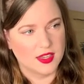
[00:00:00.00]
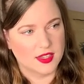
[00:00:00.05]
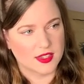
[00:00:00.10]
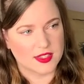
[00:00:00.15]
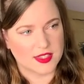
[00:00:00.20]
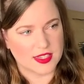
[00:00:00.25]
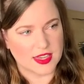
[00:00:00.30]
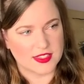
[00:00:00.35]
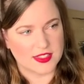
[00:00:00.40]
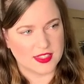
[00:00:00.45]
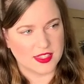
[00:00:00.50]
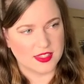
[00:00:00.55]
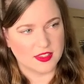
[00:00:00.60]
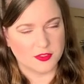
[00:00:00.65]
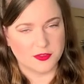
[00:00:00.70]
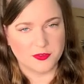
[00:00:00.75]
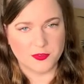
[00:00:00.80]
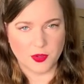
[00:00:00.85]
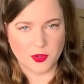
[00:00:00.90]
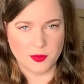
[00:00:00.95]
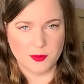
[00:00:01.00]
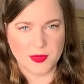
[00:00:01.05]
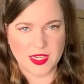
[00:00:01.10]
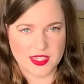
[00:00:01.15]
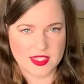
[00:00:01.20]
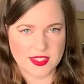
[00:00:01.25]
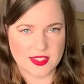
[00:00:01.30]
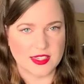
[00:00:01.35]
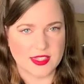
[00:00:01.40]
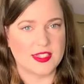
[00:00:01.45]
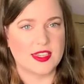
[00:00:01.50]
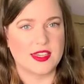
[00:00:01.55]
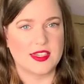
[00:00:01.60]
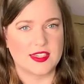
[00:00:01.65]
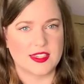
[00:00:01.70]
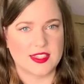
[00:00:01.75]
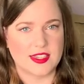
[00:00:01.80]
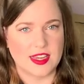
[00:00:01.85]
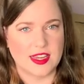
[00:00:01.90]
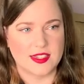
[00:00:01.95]
because I think the full mix that
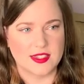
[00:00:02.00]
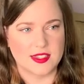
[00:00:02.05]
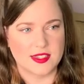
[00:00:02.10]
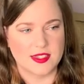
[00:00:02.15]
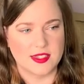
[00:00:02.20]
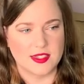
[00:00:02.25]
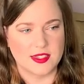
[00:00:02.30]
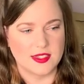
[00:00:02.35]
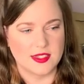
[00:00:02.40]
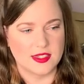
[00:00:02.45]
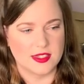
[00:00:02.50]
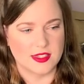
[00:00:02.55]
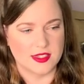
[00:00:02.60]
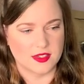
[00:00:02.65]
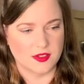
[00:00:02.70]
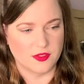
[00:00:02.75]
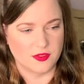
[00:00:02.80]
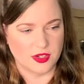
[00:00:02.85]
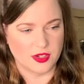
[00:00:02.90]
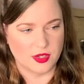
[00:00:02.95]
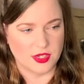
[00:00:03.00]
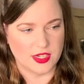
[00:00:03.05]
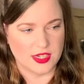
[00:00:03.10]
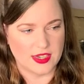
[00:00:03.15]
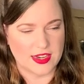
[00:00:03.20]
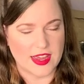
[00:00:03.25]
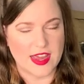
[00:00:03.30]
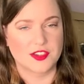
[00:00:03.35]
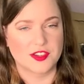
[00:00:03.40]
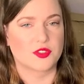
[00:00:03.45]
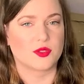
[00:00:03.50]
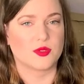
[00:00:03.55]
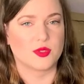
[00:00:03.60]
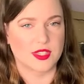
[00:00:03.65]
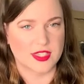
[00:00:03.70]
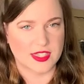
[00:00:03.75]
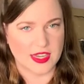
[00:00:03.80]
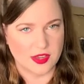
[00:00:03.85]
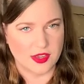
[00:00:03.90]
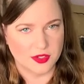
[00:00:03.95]
Dennis Sands did is a very natural
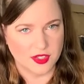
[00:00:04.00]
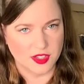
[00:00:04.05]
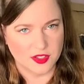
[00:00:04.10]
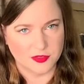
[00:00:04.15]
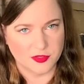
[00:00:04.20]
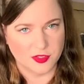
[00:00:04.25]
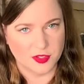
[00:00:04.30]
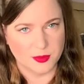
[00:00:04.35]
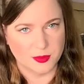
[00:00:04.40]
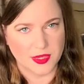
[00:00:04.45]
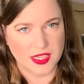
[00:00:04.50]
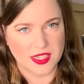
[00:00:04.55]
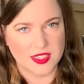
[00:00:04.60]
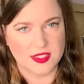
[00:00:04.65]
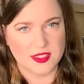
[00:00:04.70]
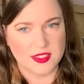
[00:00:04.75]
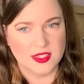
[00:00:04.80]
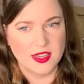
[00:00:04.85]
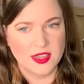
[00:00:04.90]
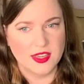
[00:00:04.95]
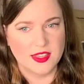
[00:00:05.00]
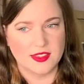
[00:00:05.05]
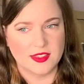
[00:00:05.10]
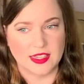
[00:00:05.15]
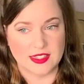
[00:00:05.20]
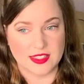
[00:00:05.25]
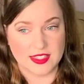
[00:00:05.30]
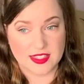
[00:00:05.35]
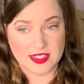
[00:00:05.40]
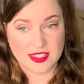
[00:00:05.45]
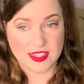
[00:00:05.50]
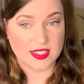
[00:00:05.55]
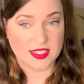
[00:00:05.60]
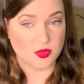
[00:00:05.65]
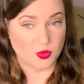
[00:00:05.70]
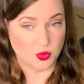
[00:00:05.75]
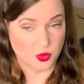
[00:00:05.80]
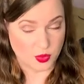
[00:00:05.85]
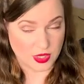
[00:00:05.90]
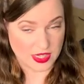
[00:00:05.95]
sounding full mix that
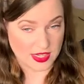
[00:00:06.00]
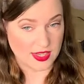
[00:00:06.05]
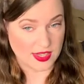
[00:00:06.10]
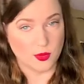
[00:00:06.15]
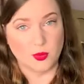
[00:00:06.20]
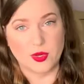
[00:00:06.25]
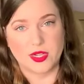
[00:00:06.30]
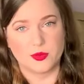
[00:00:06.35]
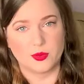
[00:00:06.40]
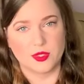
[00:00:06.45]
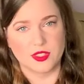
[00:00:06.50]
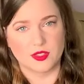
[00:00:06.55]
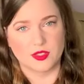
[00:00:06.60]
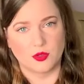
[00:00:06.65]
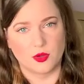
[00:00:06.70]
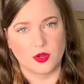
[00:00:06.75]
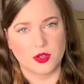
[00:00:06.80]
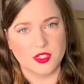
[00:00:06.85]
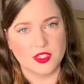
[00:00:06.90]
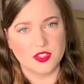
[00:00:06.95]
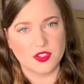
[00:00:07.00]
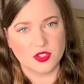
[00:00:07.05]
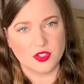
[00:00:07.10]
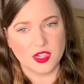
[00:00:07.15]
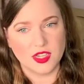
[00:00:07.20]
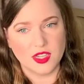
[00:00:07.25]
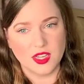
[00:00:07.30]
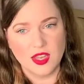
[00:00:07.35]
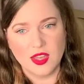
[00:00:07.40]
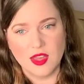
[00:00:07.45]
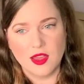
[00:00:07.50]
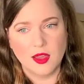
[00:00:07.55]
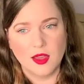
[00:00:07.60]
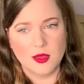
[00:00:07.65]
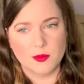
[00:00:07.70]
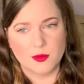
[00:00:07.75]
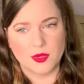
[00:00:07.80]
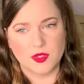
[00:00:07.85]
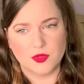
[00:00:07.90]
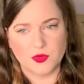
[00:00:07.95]
sits really well with an orchestra.
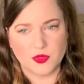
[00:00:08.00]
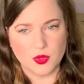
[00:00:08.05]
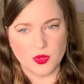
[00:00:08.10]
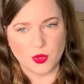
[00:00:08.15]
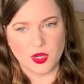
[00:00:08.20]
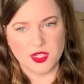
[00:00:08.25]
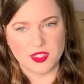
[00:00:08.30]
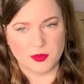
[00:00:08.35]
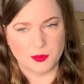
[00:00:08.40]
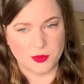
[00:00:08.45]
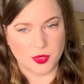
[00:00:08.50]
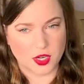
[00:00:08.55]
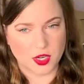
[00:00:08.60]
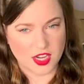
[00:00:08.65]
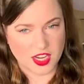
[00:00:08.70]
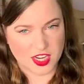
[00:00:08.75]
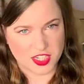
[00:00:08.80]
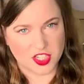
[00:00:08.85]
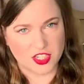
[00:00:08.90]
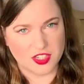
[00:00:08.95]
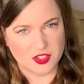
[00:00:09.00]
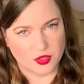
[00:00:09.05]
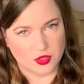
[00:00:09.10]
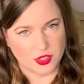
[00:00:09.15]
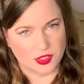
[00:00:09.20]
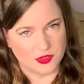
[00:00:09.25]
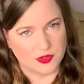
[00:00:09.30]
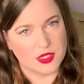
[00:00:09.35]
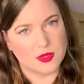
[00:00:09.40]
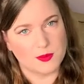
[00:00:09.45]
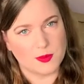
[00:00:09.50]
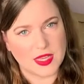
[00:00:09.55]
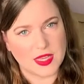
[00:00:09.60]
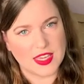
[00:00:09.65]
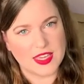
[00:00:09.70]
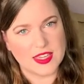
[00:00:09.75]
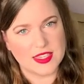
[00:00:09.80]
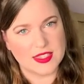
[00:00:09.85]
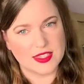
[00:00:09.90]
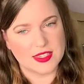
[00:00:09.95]
But if you want a percussion driven
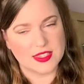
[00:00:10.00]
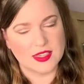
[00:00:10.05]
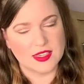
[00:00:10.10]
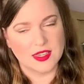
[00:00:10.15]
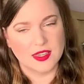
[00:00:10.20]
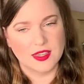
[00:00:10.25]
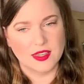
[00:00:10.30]
piece,